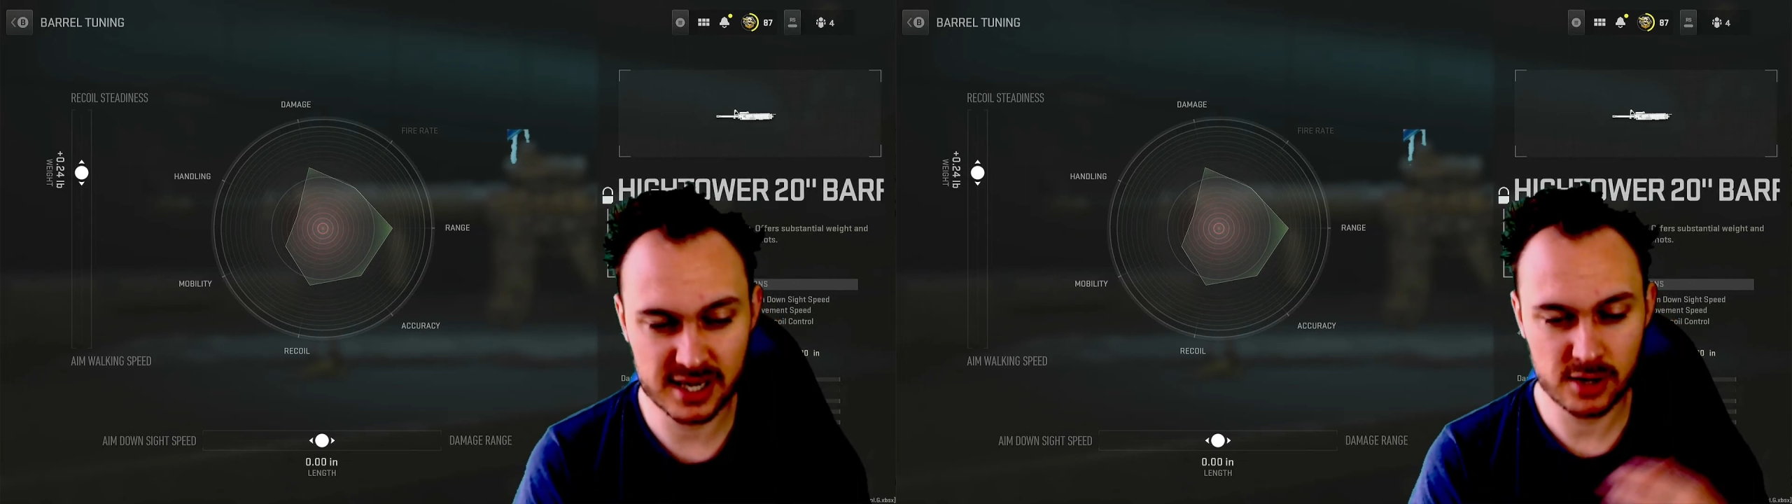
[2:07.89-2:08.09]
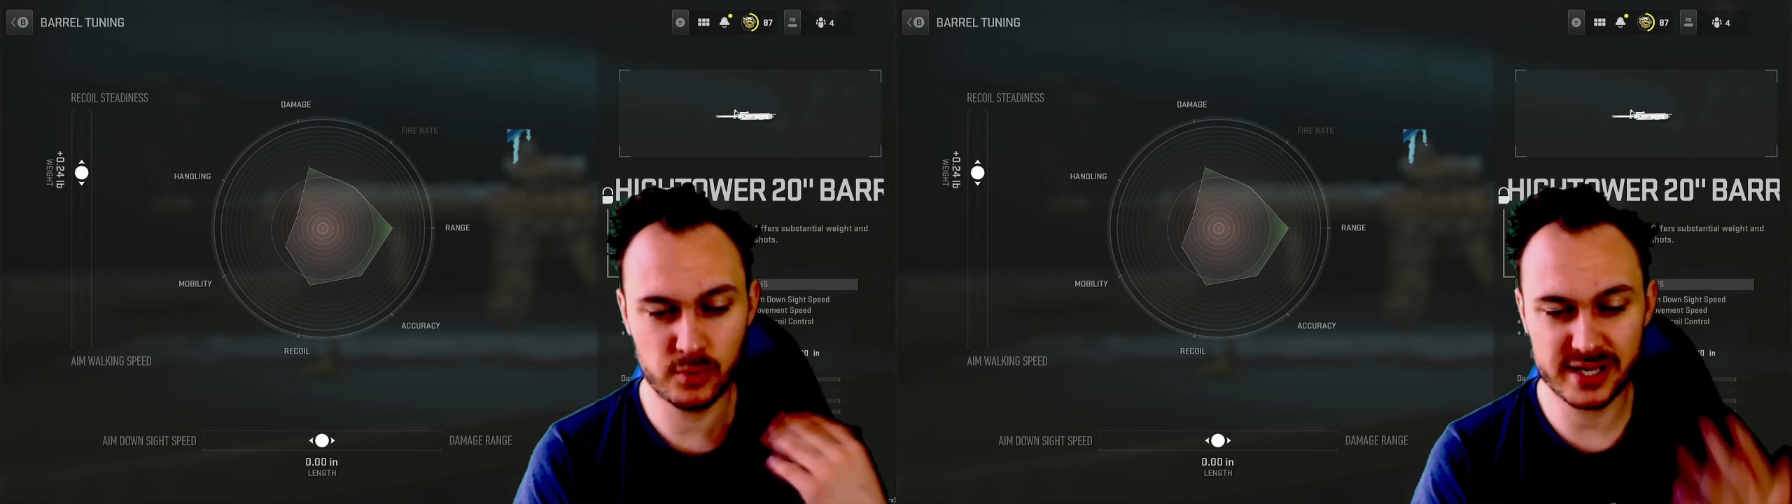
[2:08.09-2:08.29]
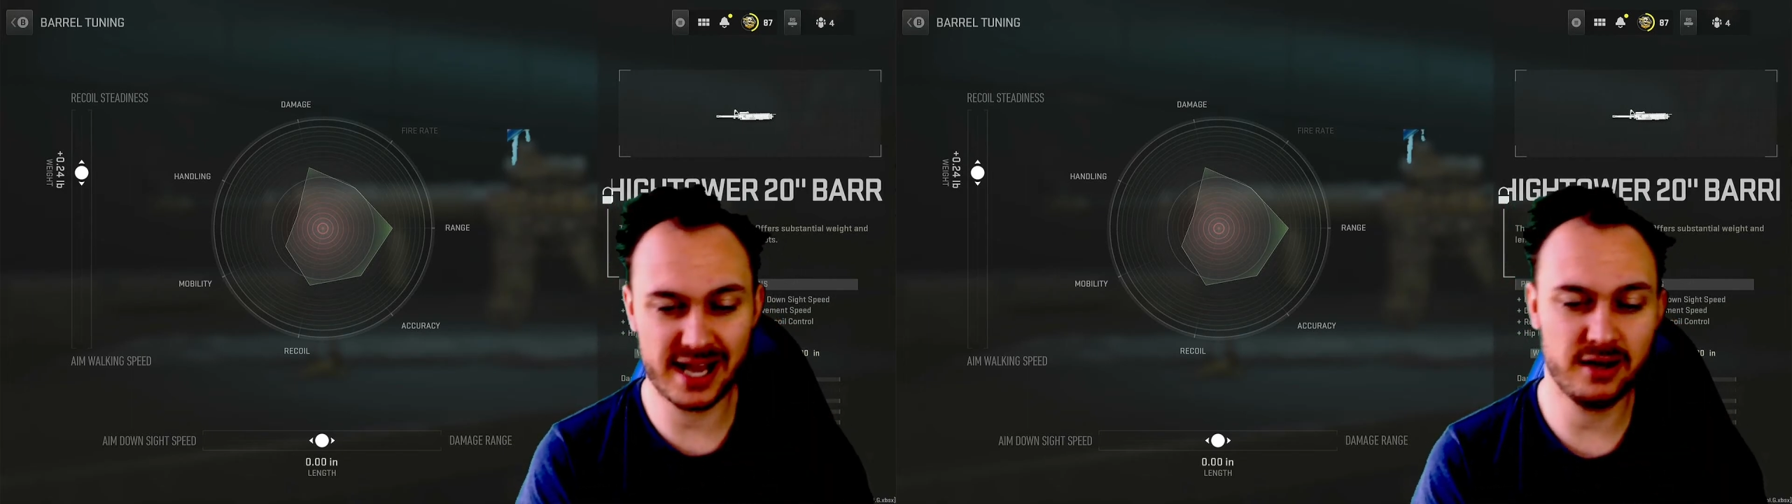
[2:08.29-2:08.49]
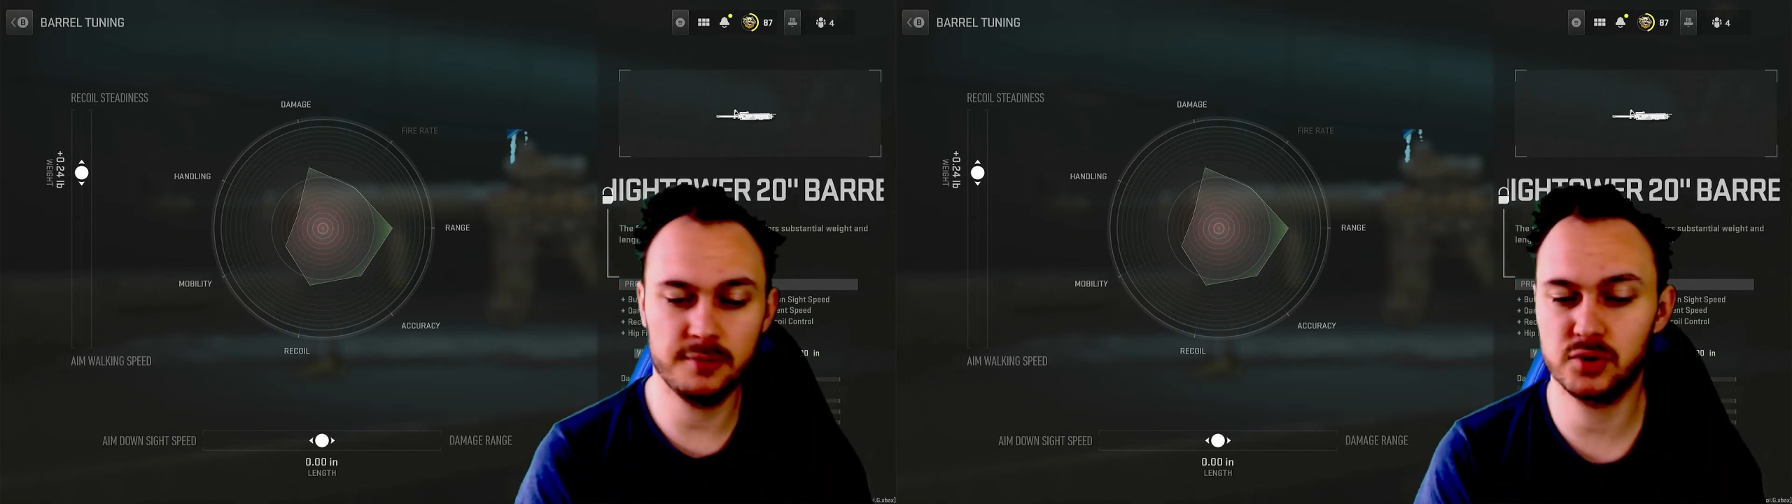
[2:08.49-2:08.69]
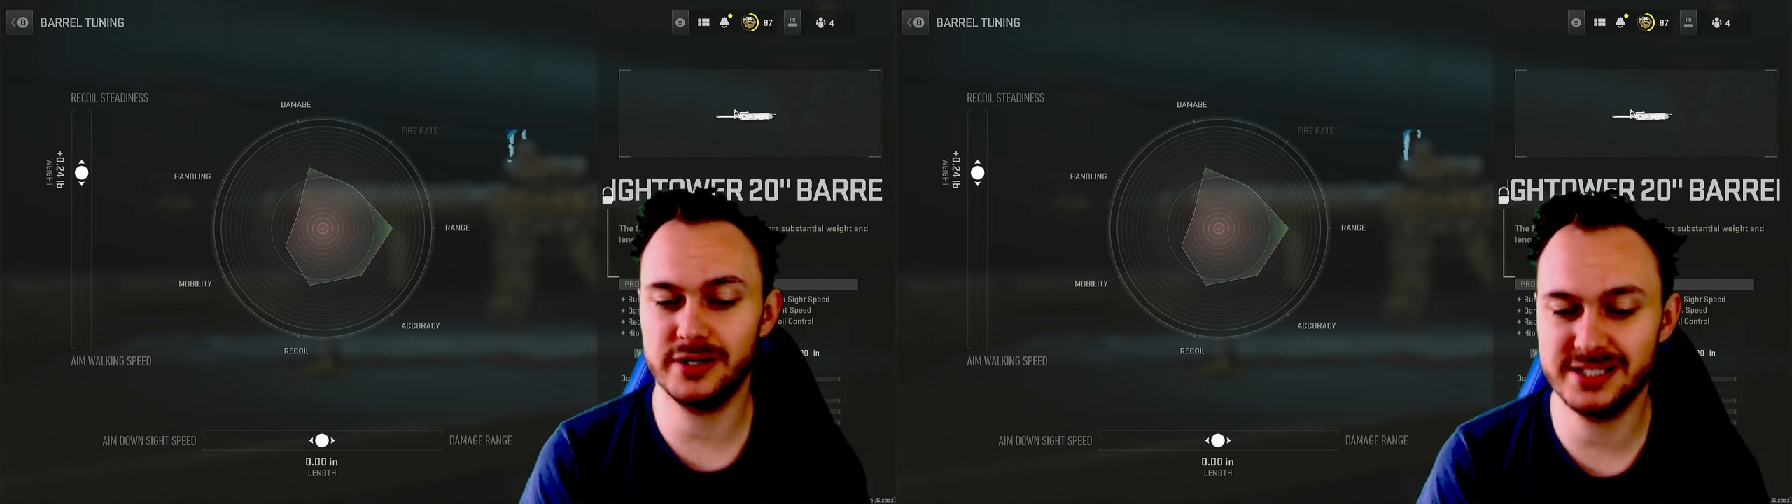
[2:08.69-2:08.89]
We can
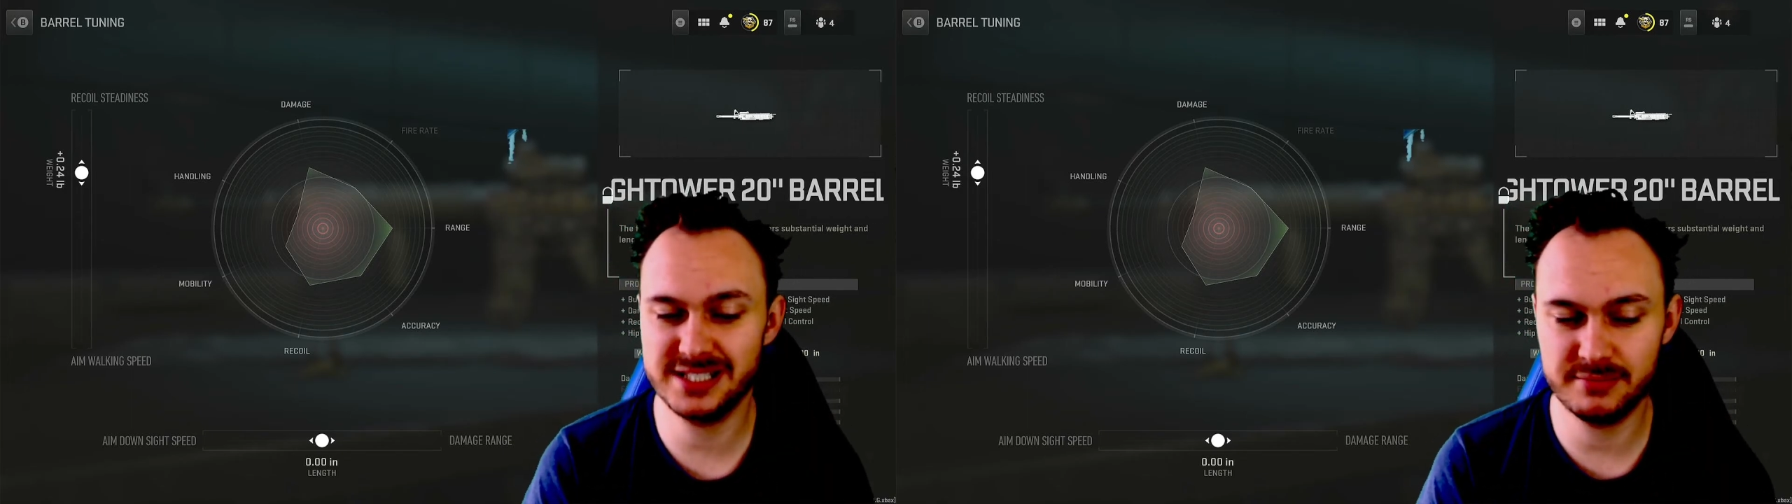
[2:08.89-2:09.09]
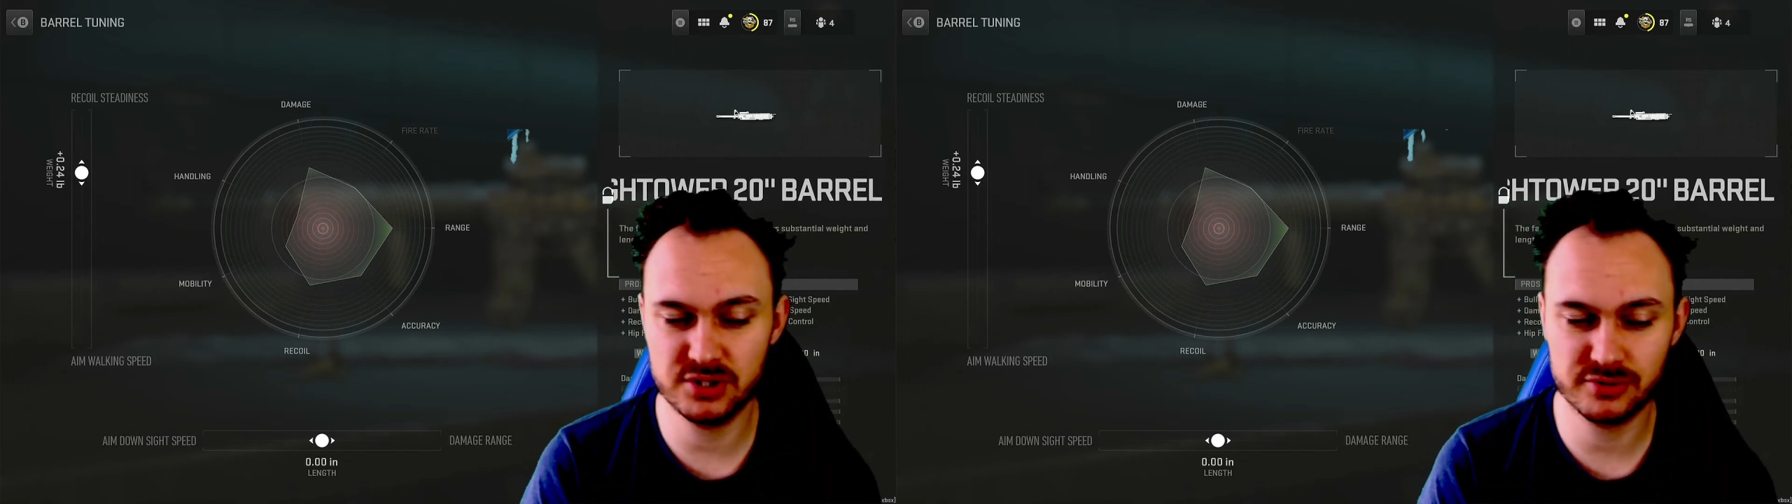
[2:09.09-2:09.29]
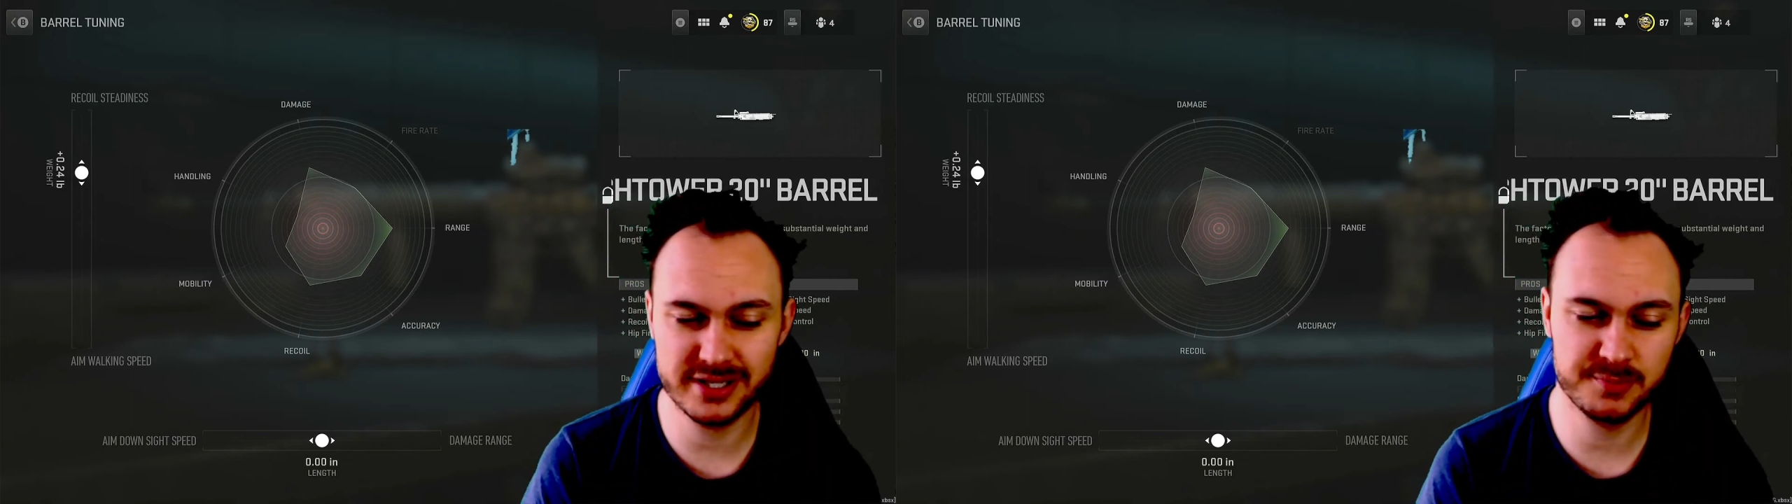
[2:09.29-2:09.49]
upgrade the damage range,